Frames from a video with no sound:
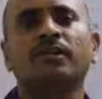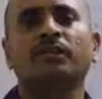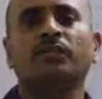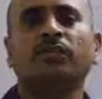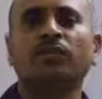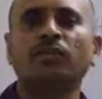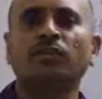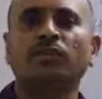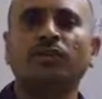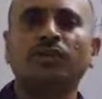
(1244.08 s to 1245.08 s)
So
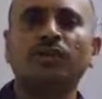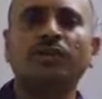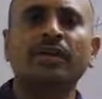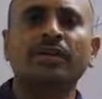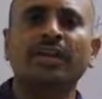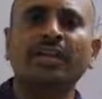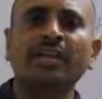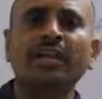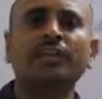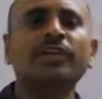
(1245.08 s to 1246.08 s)
without food,
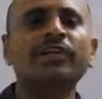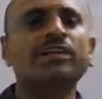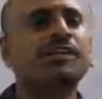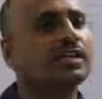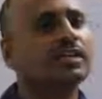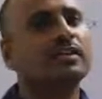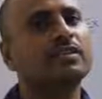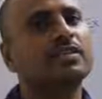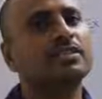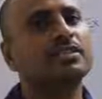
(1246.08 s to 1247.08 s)
any living
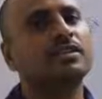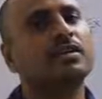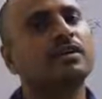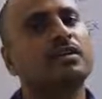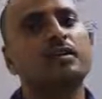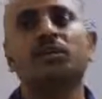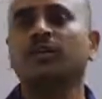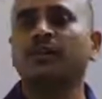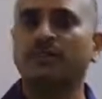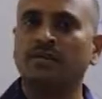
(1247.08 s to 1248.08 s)
thing does not
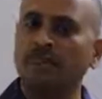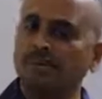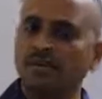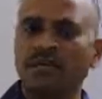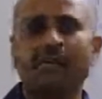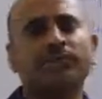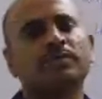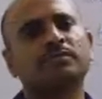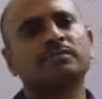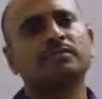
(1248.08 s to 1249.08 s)
live.